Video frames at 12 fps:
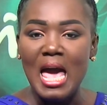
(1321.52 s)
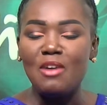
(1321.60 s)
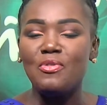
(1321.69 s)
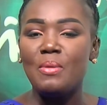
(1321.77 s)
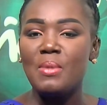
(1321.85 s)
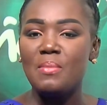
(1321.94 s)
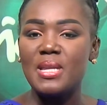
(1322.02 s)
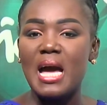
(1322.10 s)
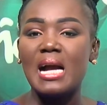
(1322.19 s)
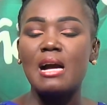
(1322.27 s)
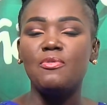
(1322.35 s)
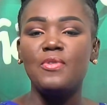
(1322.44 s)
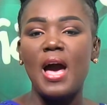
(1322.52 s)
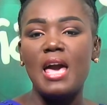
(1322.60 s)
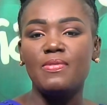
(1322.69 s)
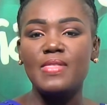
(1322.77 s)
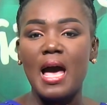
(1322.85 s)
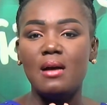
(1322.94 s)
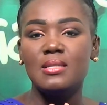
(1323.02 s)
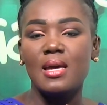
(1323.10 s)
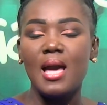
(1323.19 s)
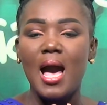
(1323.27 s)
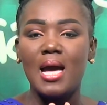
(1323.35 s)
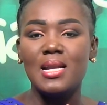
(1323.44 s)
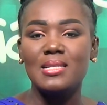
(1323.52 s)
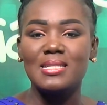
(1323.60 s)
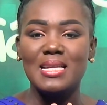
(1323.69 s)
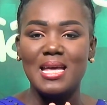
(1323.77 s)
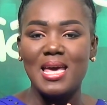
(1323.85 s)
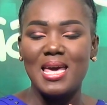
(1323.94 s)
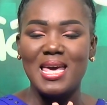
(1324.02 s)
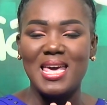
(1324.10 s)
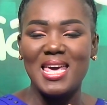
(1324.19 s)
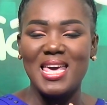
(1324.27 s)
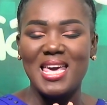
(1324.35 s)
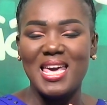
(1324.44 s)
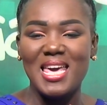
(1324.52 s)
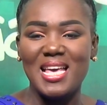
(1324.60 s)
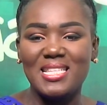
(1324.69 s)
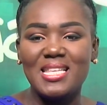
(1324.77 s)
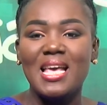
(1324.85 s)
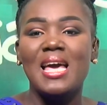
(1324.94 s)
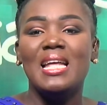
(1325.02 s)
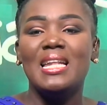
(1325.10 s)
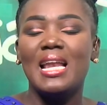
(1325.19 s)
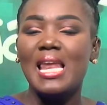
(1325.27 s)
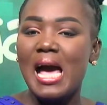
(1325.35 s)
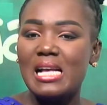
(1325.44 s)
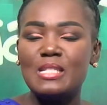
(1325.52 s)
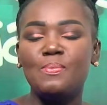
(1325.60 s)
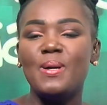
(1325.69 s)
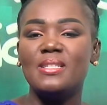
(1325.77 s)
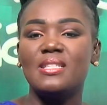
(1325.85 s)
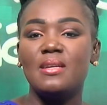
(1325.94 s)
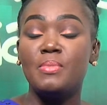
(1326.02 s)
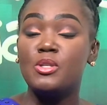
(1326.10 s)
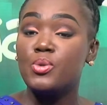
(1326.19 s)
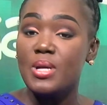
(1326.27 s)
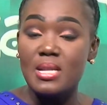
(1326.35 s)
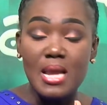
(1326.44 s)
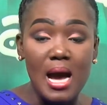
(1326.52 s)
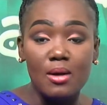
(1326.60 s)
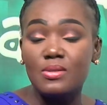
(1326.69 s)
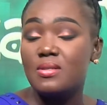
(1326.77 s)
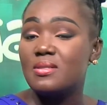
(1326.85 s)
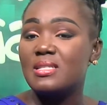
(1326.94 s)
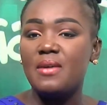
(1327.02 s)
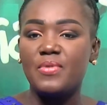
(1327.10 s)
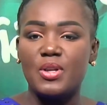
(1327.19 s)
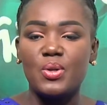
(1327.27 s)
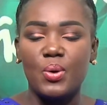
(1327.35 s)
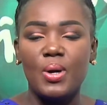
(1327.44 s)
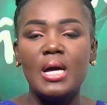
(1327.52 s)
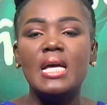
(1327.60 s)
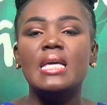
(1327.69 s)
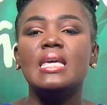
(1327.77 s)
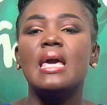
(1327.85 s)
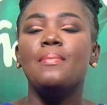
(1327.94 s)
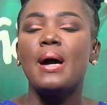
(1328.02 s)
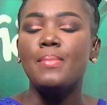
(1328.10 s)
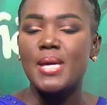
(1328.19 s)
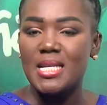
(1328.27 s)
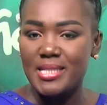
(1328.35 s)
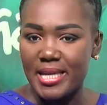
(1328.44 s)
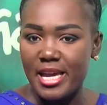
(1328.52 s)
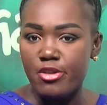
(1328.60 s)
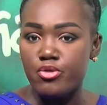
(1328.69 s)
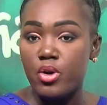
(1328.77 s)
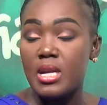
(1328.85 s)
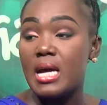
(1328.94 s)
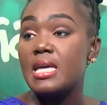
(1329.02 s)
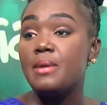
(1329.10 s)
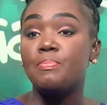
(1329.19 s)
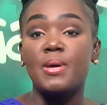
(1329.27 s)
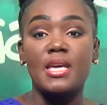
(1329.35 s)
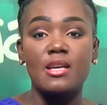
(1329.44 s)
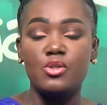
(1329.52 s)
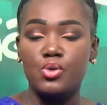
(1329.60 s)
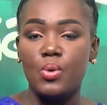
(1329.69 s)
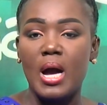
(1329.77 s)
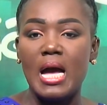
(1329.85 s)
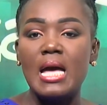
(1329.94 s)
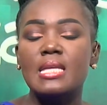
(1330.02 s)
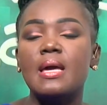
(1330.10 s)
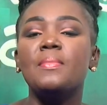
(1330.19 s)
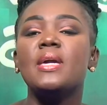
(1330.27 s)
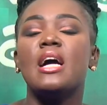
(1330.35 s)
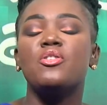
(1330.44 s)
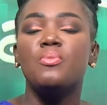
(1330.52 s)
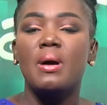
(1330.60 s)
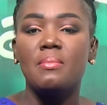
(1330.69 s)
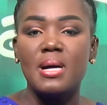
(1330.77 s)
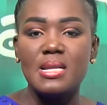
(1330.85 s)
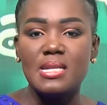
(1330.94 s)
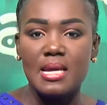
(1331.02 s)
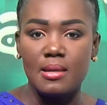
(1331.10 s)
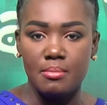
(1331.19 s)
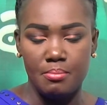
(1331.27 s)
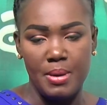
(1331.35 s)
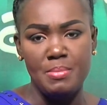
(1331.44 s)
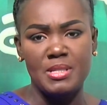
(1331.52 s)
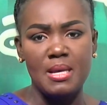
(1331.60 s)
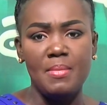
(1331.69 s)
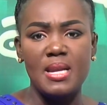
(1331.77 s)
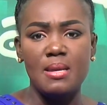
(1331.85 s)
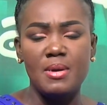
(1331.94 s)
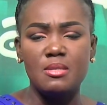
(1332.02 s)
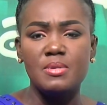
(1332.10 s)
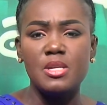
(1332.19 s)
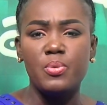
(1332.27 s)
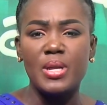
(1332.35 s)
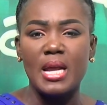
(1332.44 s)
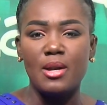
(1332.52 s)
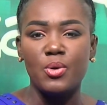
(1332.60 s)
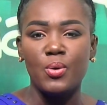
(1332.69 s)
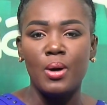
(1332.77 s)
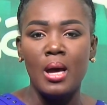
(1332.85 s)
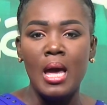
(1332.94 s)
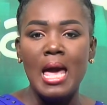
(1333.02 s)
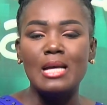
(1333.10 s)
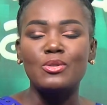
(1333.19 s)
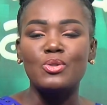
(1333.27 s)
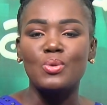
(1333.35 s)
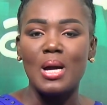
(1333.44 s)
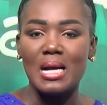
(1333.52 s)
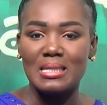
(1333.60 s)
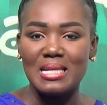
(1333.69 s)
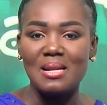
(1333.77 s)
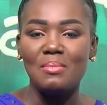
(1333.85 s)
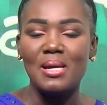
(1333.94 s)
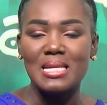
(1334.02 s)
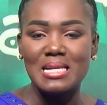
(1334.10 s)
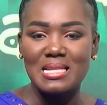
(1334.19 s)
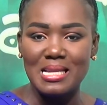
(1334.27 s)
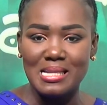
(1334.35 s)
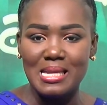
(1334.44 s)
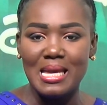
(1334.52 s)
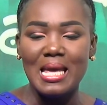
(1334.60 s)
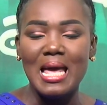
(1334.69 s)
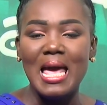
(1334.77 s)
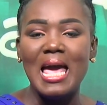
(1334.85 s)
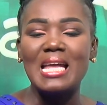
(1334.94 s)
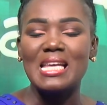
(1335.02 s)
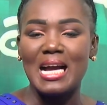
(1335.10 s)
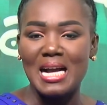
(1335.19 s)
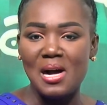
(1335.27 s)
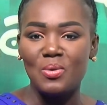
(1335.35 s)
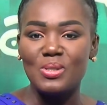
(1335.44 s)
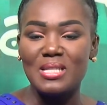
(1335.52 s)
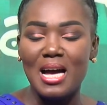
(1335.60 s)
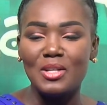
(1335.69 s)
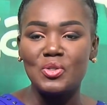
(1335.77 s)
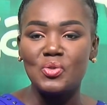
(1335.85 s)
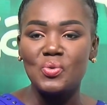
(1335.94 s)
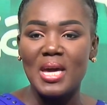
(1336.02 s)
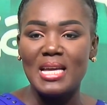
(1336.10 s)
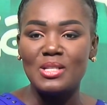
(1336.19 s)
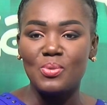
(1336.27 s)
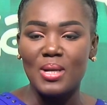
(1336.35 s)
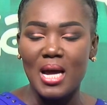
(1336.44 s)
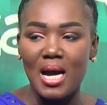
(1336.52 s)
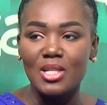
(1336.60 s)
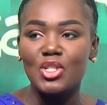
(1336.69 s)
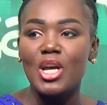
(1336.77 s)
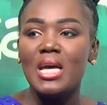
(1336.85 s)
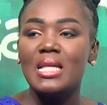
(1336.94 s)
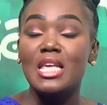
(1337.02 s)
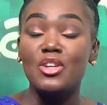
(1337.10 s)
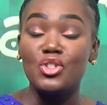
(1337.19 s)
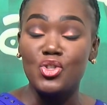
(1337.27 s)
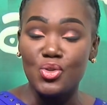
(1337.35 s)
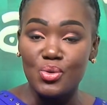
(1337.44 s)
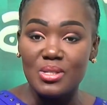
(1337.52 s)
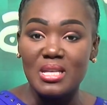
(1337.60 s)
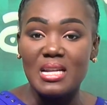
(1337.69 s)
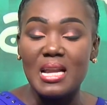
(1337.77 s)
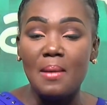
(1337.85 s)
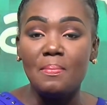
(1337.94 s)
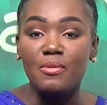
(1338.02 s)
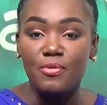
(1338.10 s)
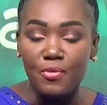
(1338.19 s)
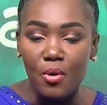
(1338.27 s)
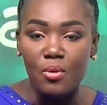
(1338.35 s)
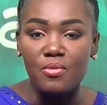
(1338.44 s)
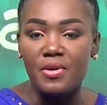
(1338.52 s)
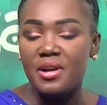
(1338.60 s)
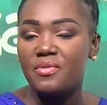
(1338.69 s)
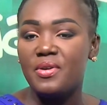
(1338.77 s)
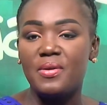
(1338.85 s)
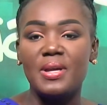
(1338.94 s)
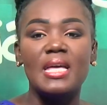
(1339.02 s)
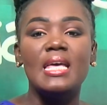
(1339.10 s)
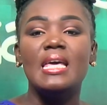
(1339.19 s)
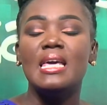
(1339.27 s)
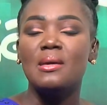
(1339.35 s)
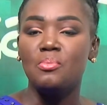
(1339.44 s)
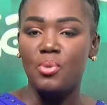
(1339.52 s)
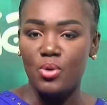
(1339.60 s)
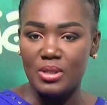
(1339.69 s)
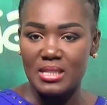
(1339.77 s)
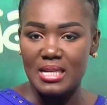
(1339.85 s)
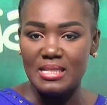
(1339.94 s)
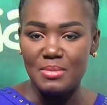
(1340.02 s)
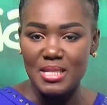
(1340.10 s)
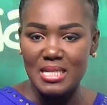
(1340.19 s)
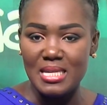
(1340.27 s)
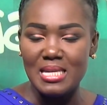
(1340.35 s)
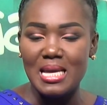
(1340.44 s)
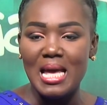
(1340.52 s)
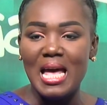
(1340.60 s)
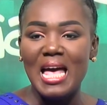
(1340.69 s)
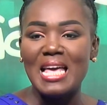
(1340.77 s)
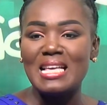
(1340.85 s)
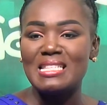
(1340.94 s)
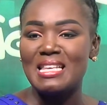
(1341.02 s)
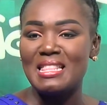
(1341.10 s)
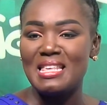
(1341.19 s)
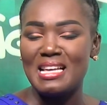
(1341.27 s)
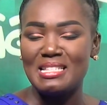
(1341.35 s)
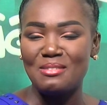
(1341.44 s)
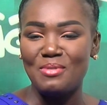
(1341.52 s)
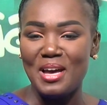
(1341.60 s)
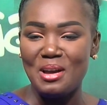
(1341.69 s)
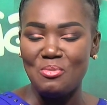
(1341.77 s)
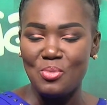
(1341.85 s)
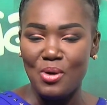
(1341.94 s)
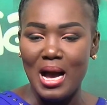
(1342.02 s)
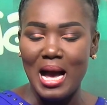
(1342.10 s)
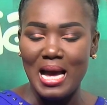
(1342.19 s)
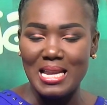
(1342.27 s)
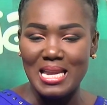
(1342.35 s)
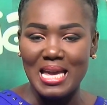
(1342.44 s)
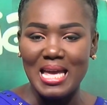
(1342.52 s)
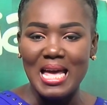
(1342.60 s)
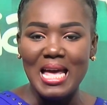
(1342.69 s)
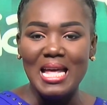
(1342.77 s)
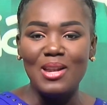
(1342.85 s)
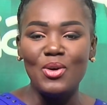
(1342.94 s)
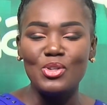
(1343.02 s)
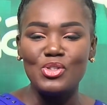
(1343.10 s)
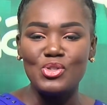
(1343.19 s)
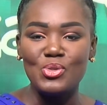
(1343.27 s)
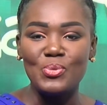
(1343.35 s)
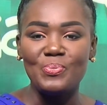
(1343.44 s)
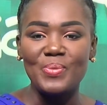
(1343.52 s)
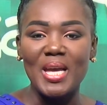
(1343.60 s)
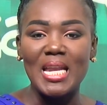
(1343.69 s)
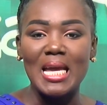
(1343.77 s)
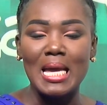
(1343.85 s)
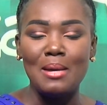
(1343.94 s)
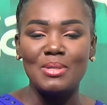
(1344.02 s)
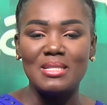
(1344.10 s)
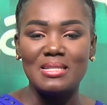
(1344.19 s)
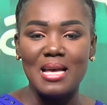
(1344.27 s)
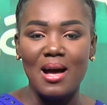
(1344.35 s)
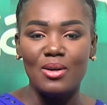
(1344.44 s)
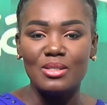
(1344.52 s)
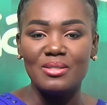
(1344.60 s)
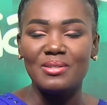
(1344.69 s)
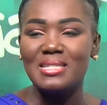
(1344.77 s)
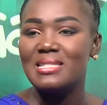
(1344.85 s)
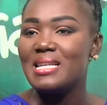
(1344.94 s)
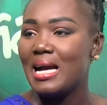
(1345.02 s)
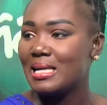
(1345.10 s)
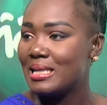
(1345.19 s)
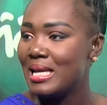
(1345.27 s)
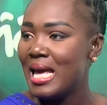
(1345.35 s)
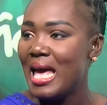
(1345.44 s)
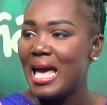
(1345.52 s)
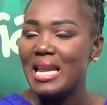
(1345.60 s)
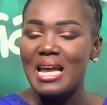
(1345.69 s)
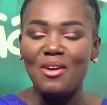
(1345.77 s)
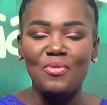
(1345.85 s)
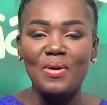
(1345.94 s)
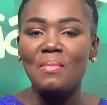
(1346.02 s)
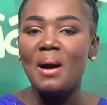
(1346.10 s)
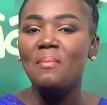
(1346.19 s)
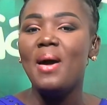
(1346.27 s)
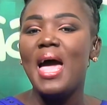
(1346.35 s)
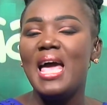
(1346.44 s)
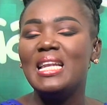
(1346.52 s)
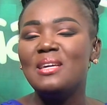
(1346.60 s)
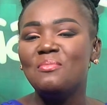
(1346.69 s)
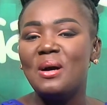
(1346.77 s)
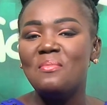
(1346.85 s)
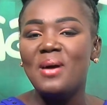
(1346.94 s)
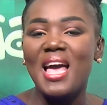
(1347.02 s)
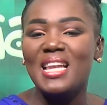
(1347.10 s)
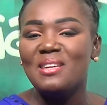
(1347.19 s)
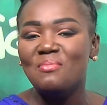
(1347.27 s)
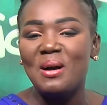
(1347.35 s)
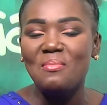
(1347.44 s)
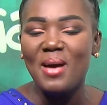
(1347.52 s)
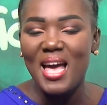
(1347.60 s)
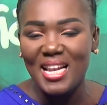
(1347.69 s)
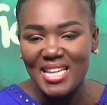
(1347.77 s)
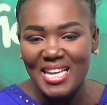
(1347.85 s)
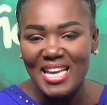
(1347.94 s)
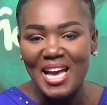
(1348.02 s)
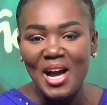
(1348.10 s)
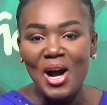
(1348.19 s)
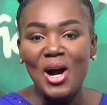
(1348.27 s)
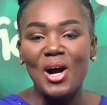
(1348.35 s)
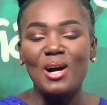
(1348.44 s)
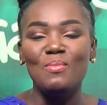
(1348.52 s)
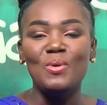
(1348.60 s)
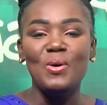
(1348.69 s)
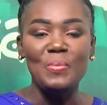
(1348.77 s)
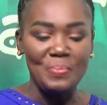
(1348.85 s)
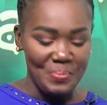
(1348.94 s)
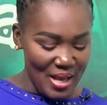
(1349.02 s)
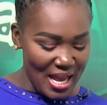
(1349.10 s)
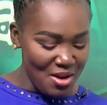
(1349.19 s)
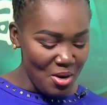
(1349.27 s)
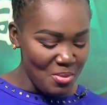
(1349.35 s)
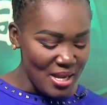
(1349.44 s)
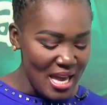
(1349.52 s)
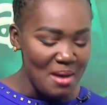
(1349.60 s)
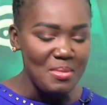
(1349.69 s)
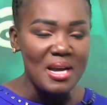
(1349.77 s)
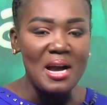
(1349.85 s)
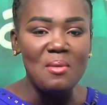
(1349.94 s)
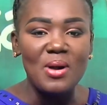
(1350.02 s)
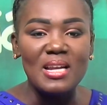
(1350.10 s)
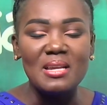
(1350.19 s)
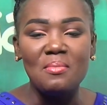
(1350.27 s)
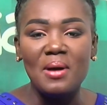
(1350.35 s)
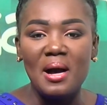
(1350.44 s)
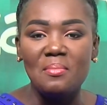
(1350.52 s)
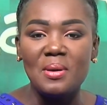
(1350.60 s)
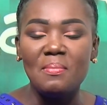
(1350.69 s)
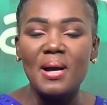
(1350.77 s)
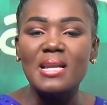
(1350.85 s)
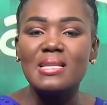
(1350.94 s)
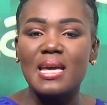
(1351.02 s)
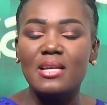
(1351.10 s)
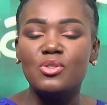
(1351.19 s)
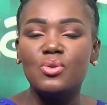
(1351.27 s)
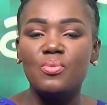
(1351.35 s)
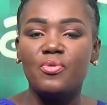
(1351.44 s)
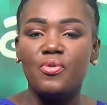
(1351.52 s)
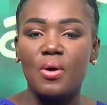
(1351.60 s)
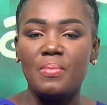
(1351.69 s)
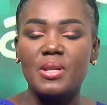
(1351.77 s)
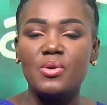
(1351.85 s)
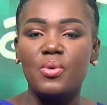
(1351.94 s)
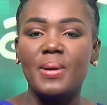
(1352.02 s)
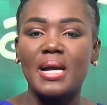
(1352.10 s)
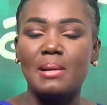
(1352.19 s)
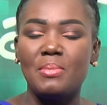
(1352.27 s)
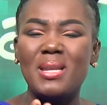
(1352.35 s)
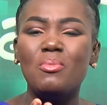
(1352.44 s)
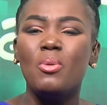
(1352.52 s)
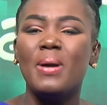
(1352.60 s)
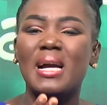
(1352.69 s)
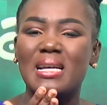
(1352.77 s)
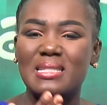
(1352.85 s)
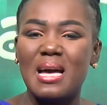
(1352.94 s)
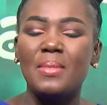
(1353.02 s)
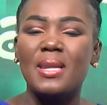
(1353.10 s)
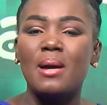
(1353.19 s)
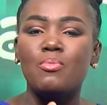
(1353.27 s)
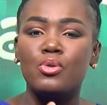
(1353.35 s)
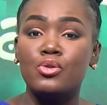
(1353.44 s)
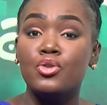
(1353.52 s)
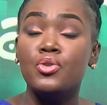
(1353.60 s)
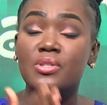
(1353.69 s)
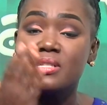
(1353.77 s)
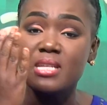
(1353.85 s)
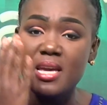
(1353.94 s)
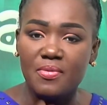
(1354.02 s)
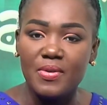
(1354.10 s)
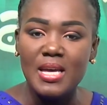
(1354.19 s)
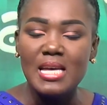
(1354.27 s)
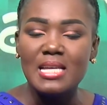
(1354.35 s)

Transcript: e from am na ka five thousand Ghana cedis. The last person between now to seven no. Ye ba ba ye secondary na ye picking so a. Na me ya do Monday. Pamisa Monday betimi ni winner no. Enso so akasa na ma ye dede e dey account star two eight one hash. That you choose the number four, very very important. Midi, I think that's why your boy Ane logo su and I miss sound the Razak and I feel mameli mameli mameli. Omo and omo yeah me camera de mame Monday Zoom for me no be me no be kasama na bro. So you see,